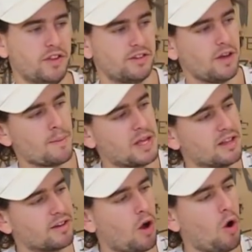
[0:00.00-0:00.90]
This
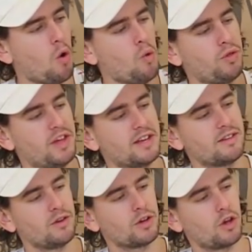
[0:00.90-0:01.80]
whole
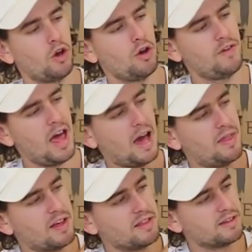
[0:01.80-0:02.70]
thing's on a curve,
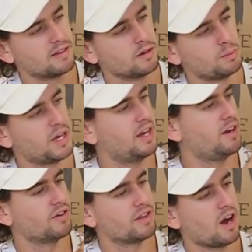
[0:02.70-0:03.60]
and then this little bit
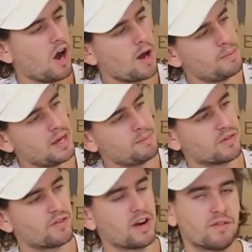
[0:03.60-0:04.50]
here in the I-beam,
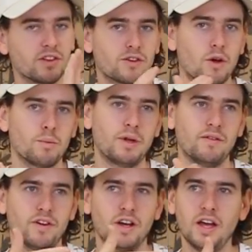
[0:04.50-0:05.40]
the front of it's got a bit
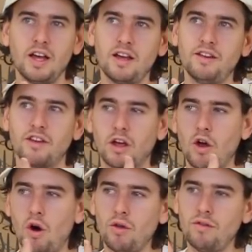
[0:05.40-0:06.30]
of a, is it
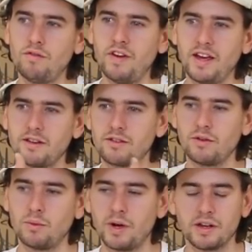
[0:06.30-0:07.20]
convex,
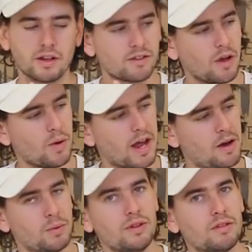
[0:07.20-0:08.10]
or when it's going
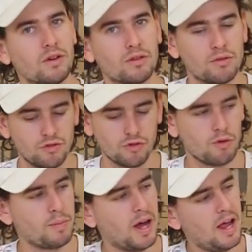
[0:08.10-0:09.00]
outwards, not too
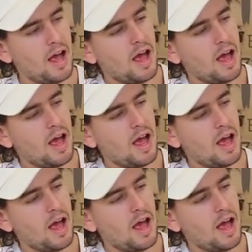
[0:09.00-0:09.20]
sure, but